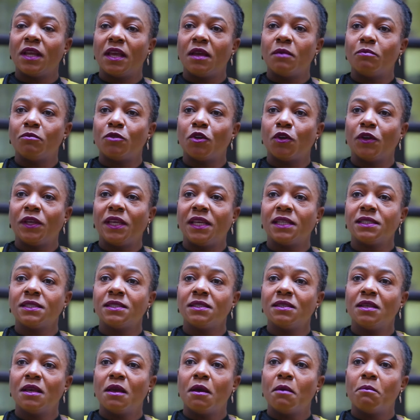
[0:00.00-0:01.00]
employees
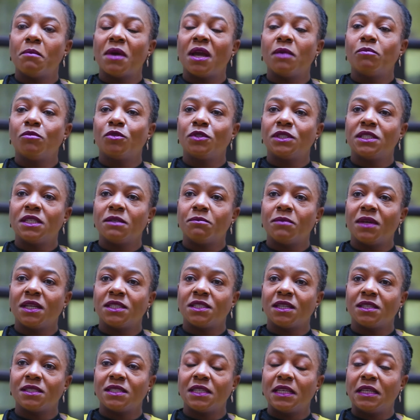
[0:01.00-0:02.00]
by putting
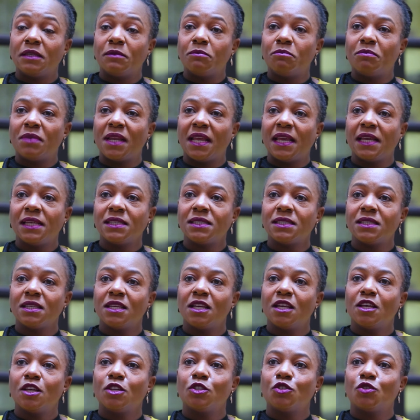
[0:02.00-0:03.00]
measures in place
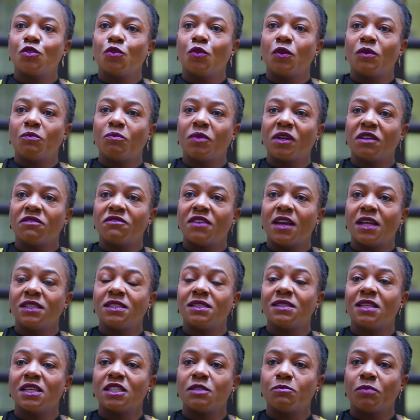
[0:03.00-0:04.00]
to
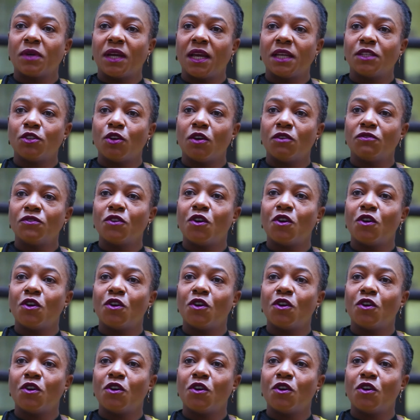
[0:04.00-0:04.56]
prevent the spread of